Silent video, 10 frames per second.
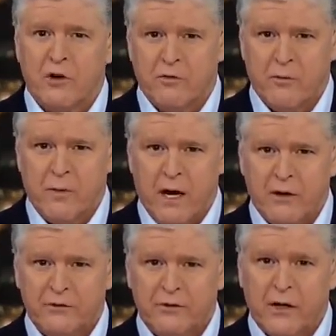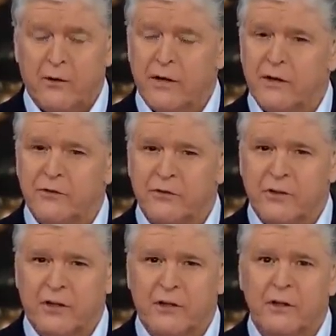of Hamas. Now, he has
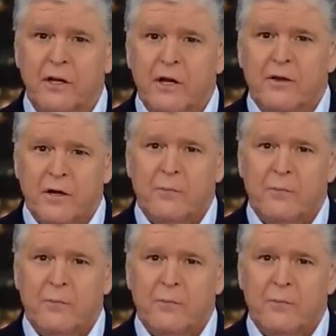seen the